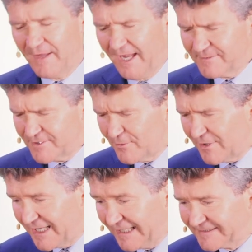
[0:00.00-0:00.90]
I'm so
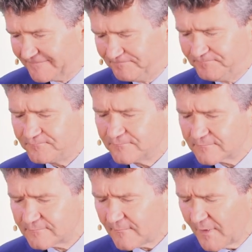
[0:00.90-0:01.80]
glad
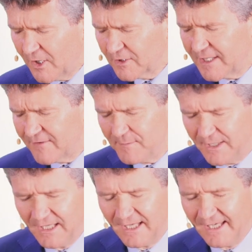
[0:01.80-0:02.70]
God gave
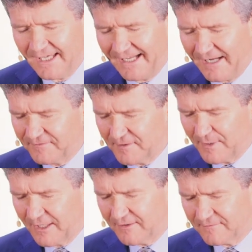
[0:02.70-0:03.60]
me, after
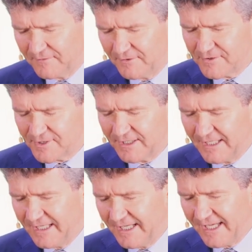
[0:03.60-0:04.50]
my conversion,
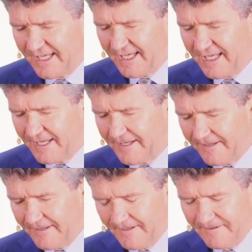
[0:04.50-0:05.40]
a
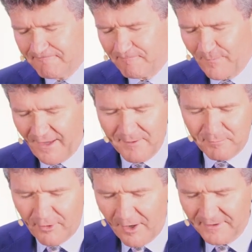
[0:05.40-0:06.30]

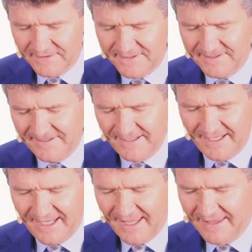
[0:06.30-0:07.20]
promise
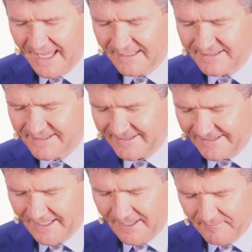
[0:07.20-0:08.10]
that
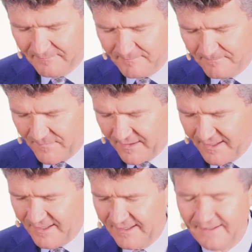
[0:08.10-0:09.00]
I am
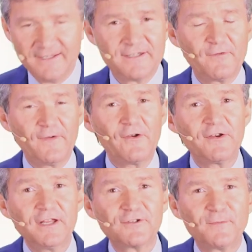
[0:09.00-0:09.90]
is so very
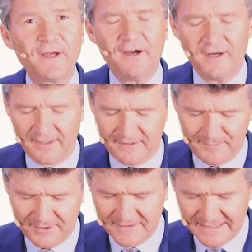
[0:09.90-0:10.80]
dear to my heart,
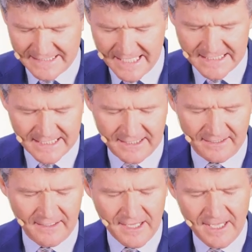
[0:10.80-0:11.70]
because it says
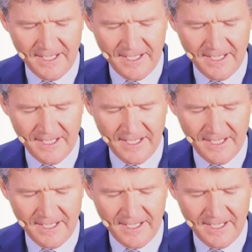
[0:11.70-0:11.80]
here in